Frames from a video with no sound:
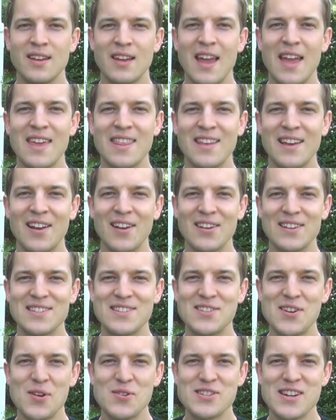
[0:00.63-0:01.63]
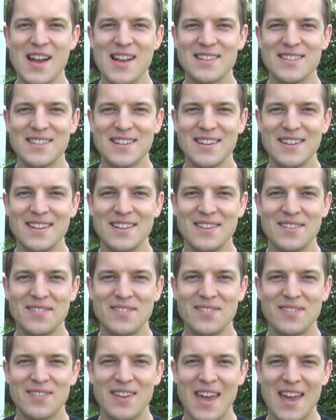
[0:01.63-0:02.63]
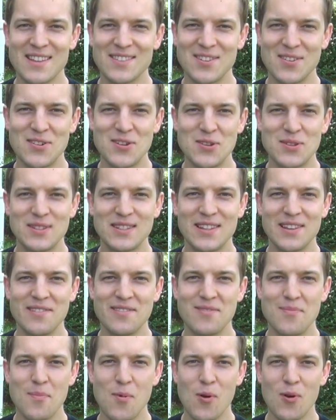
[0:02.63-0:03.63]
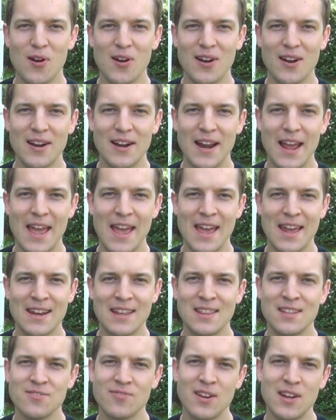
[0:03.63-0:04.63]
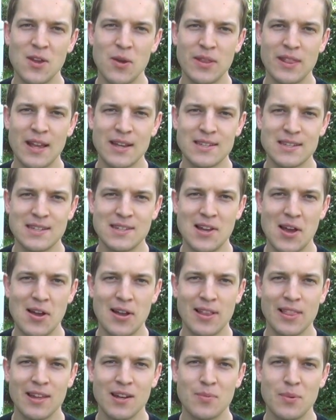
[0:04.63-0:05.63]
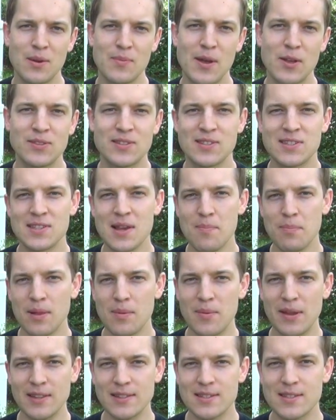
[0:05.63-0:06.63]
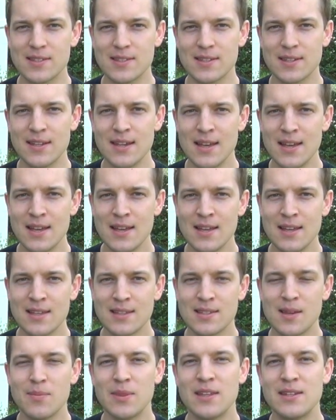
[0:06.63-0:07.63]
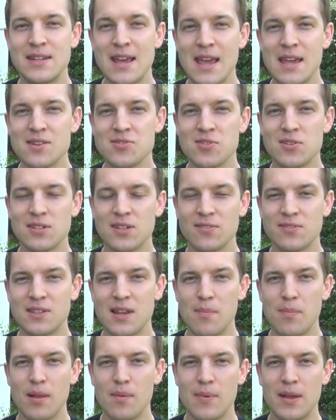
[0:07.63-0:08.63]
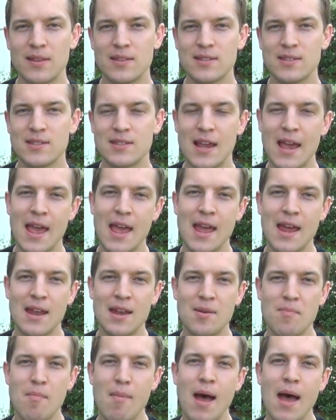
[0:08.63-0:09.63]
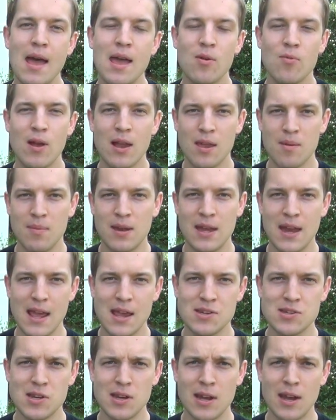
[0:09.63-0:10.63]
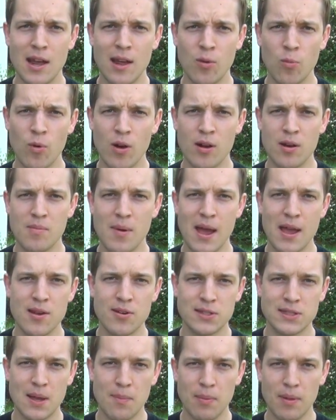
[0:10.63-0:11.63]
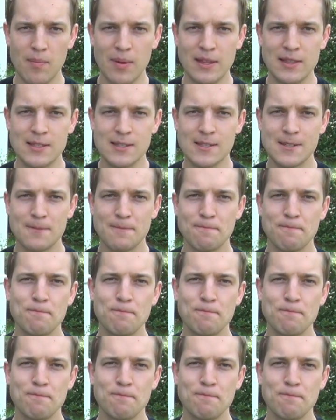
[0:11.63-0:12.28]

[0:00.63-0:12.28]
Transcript: Hey there, it's Joe Johnson of Cancer Dudes Live More, and in this video I'd like to talk a little bit about supplements, some of the dangers of supplements, and my recommendation on where to buy your supplements.